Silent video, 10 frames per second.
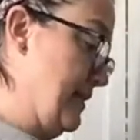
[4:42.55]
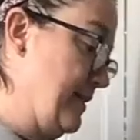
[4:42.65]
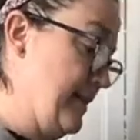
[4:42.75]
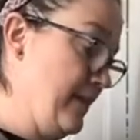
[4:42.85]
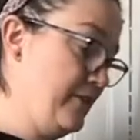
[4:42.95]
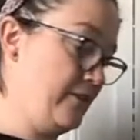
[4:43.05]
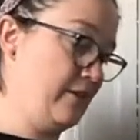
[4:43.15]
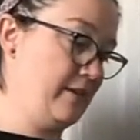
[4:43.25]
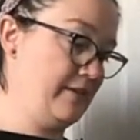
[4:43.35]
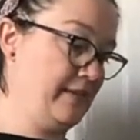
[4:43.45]
The
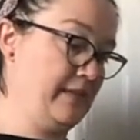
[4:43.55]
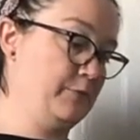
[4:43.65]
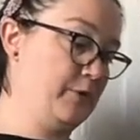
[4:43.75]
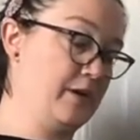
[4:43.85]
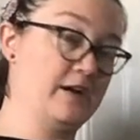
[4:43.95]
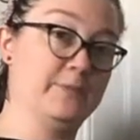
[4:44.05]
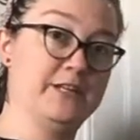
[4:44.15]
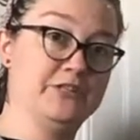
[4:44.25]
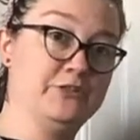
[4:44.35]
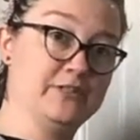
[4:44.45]
other that is pretty common
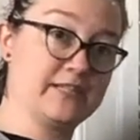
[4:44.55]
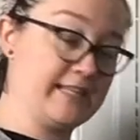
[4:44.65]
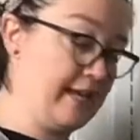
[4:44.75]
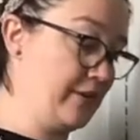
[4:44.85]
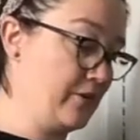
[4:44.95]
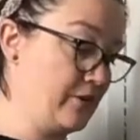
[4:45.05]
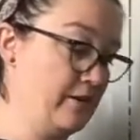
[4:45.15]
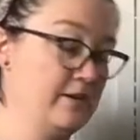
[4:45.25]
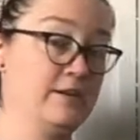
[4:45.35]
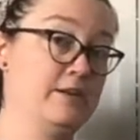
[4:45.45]
is you just take your
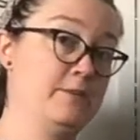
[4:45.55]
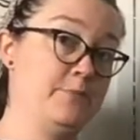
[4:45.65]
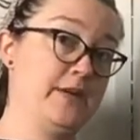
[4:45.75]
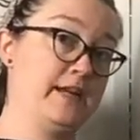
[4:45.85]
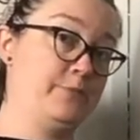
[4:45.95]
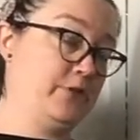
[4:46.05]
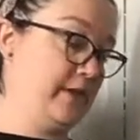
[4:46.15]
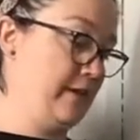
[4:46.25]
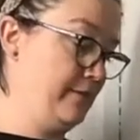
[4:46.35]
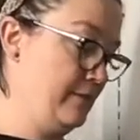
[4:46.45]
pineapple
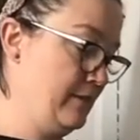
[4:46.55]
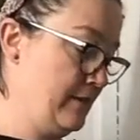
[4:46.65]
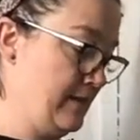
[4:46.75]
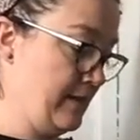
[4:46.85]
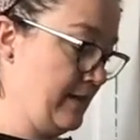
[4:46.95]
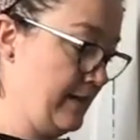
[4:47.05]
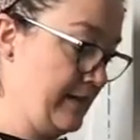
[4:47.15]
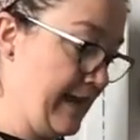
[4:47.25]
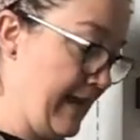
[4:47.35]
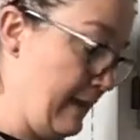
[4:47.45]
again, cut it in
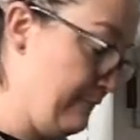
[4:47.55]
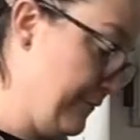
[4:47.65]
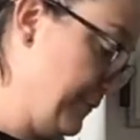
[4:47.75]
half.